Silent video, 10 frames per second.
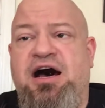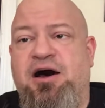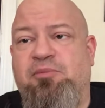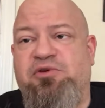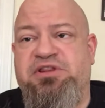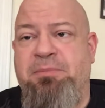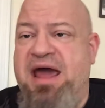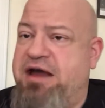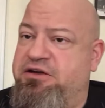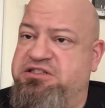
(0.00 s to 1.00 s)
with the
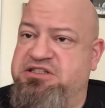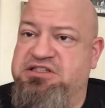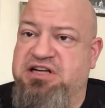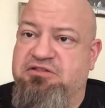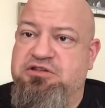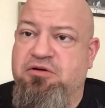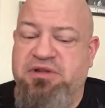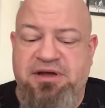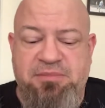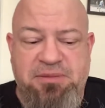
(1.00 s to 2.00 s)
patterns and stuff. So
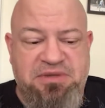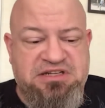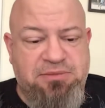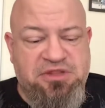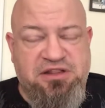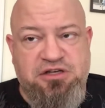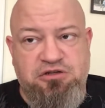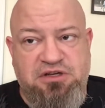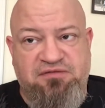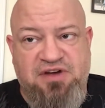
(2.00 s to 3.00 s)
there might be something that you
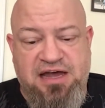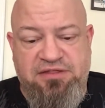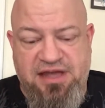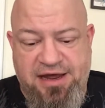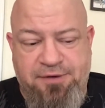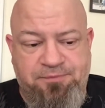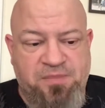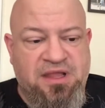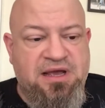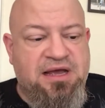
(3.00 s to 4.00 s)
can find there.
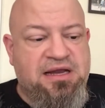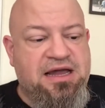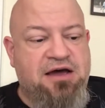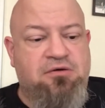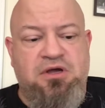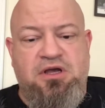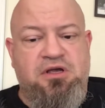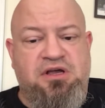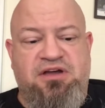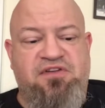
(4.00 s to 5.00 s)
Now,
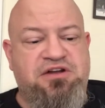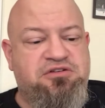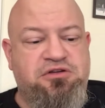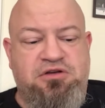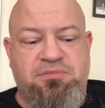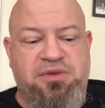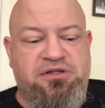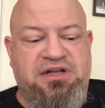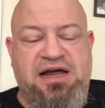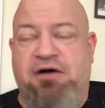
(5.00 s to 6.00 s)
eventually you can build
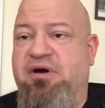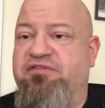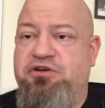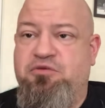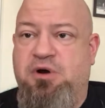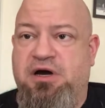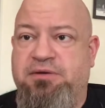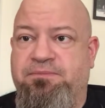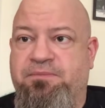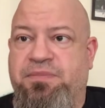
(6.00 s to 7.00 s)
it however you want.
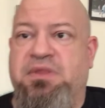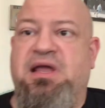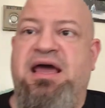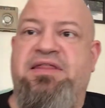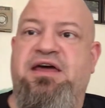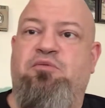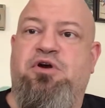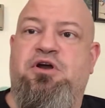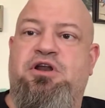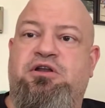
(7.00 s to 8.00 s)
And then we're
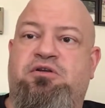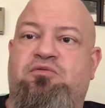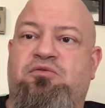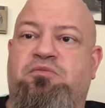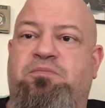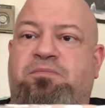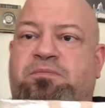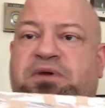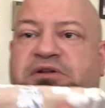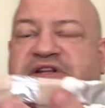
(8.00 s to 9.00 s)
going to
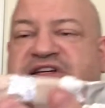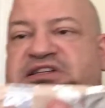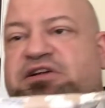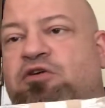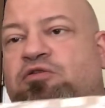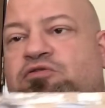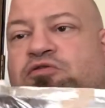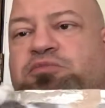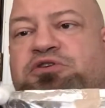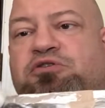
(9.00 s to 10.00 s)
build these in whole
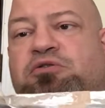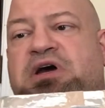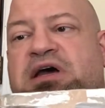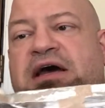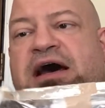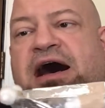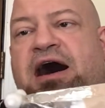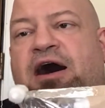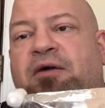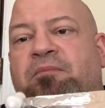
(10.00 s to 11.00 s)
group too.
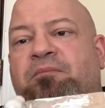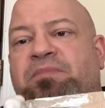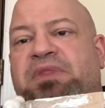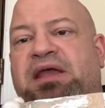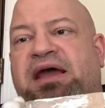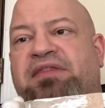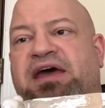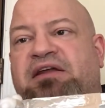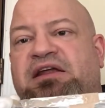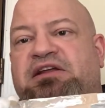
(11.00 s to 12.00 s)
And
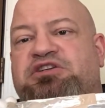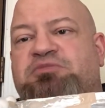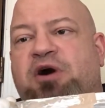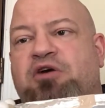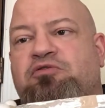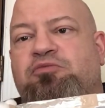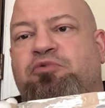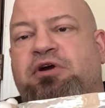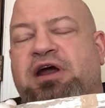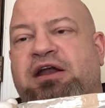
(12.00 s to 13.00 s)
then in small group,
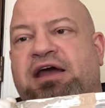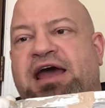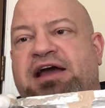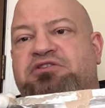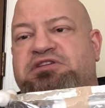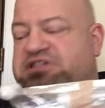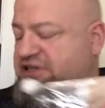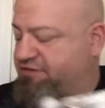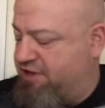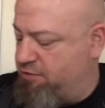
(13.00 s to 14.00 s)
we're going to actually see
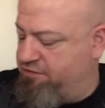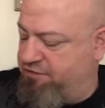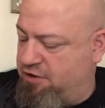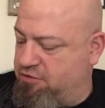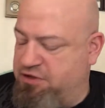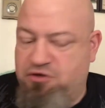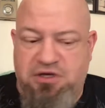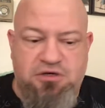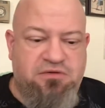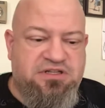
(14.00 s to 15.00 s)
if they would float. And you
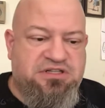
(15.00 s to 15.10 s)
can do this